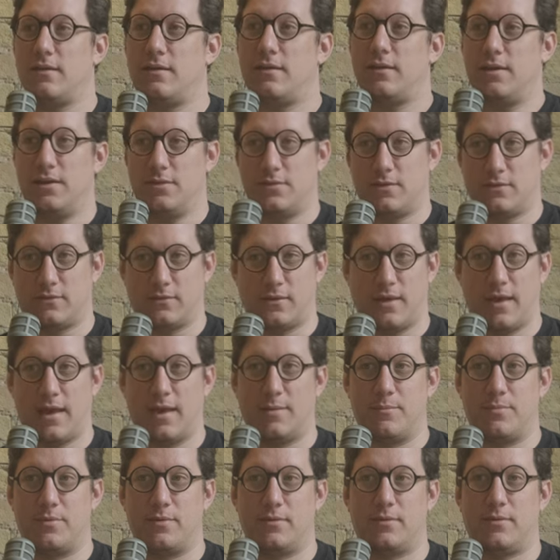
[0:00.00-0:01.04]
in this
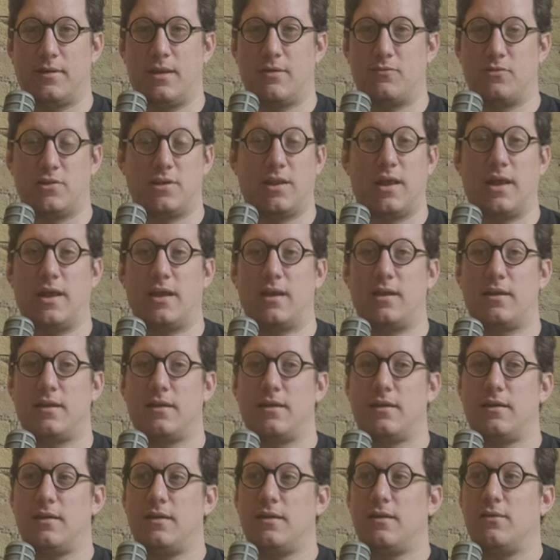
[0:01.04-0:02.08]
lab every day
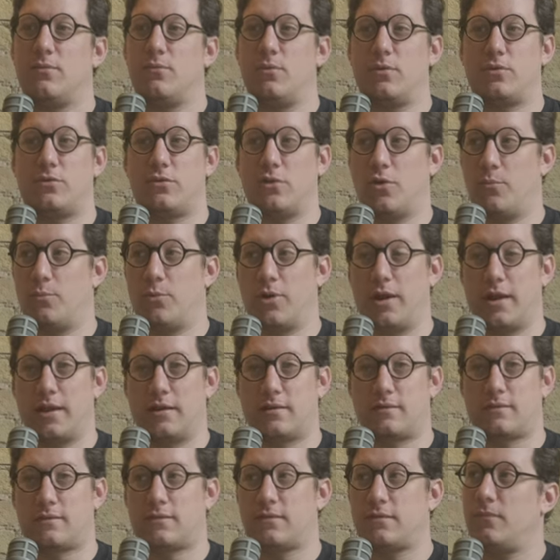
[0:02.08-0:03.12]
with no
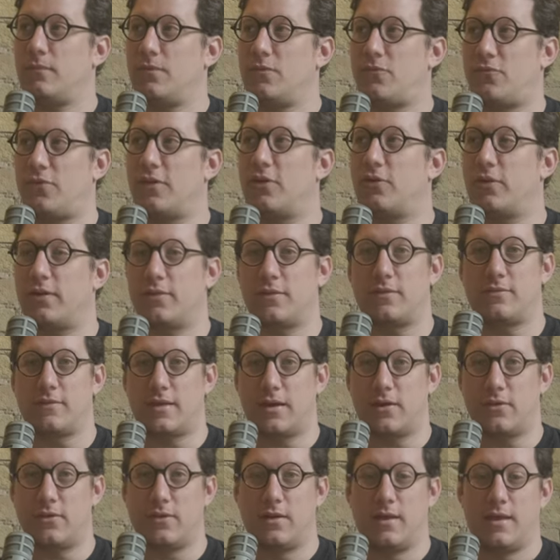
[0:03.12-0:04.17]
breaks figuring this
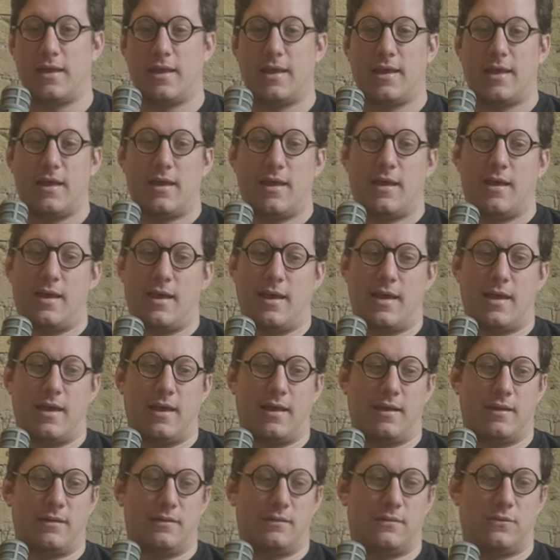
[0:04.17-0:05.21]
out.
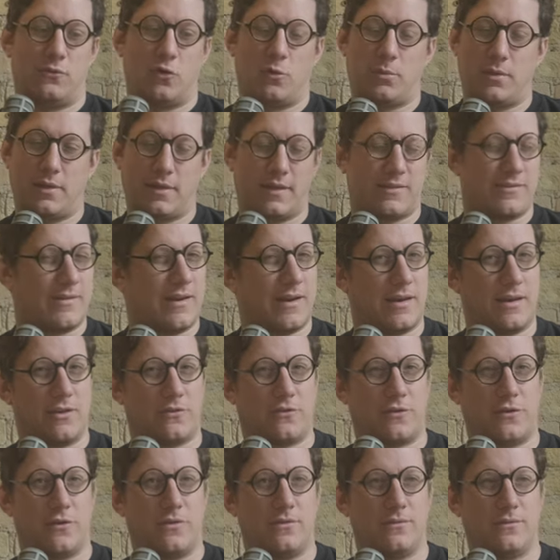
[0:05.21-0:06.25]
And normally that's not an
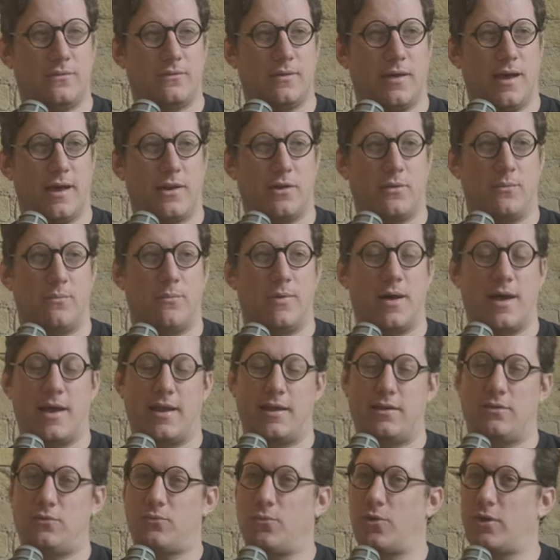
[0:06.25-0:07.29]
issue. I don't
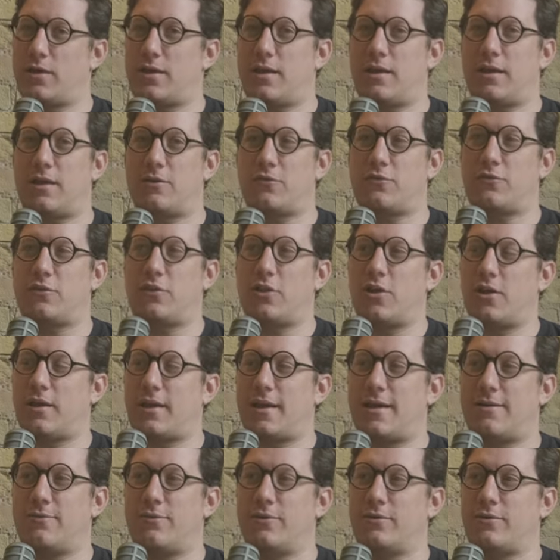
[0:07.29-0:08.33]
mind working extra long
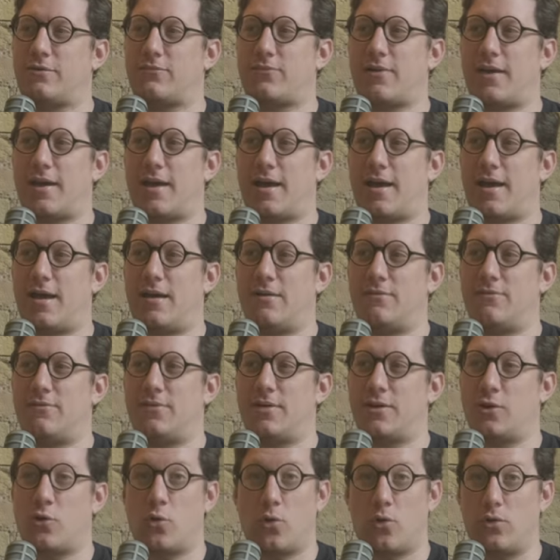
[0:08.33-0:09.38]
hours if I have
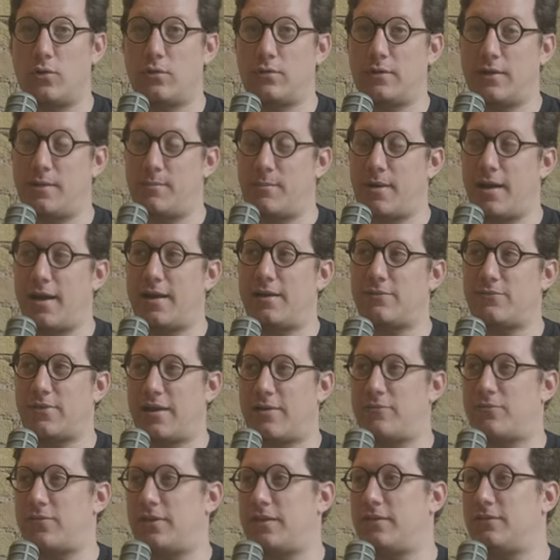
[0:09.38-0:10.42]
a goal in mind, if I
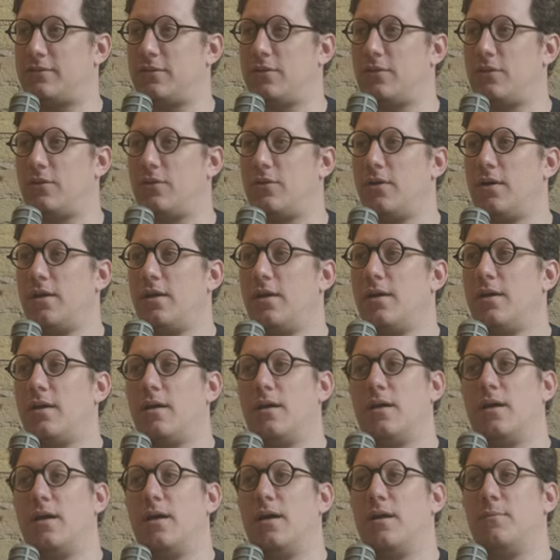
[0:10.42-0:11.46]
have things to do.
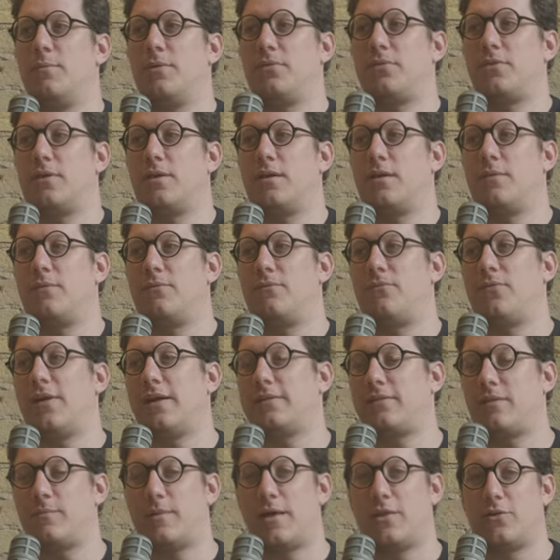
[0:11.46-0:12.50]
But the
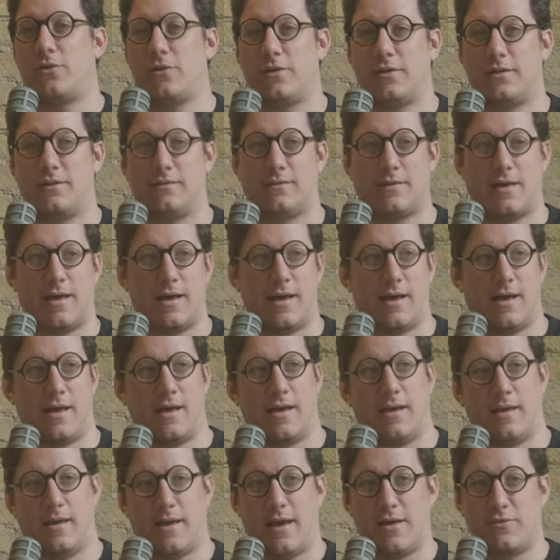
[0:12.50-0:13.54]
fact of the matter is
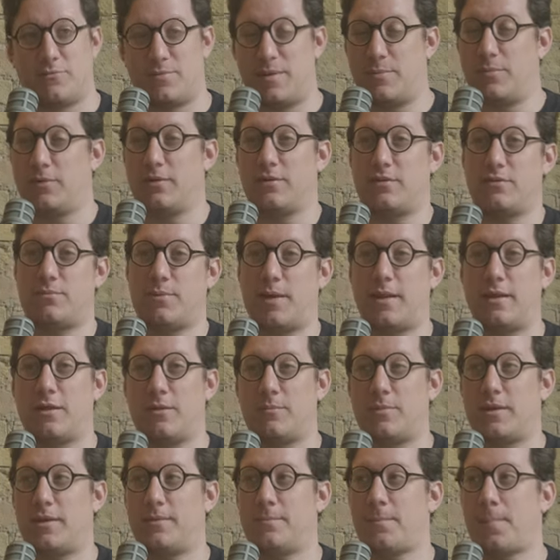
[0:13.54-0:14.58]
I have people to depend
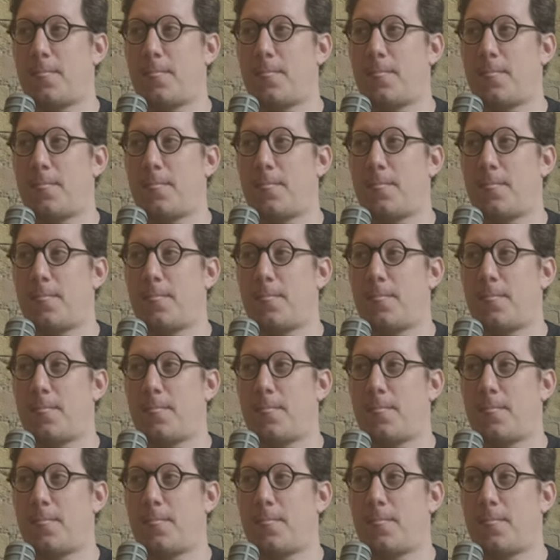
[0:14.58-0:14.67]
on me.